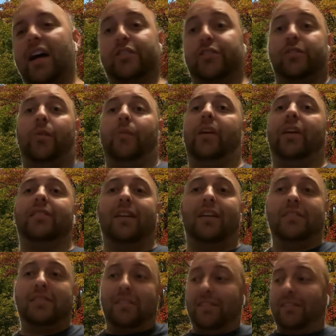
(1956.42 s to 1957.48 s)
just don't think
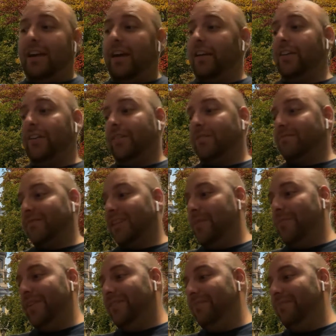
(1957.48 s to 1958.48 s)
Tennessee's that good. I mean,